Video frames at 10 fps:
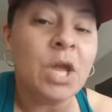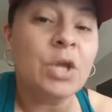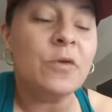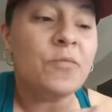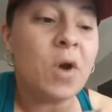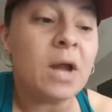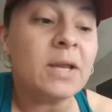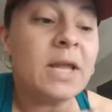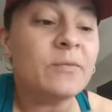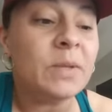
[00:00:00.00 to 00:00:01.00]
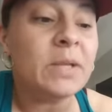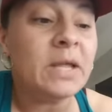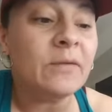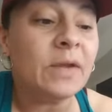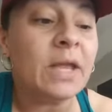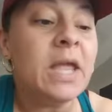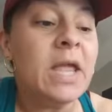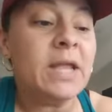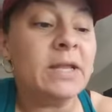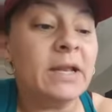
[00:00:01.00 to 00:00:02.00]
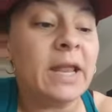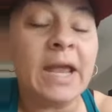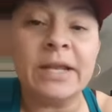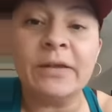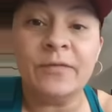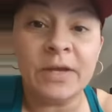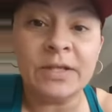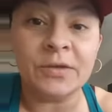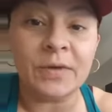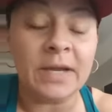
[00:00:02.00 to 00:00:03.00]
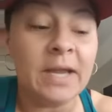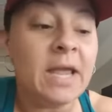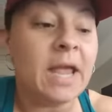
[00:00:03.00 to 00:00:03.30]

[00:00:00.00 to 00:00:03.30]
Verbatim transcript: You probably have been living in the land of victory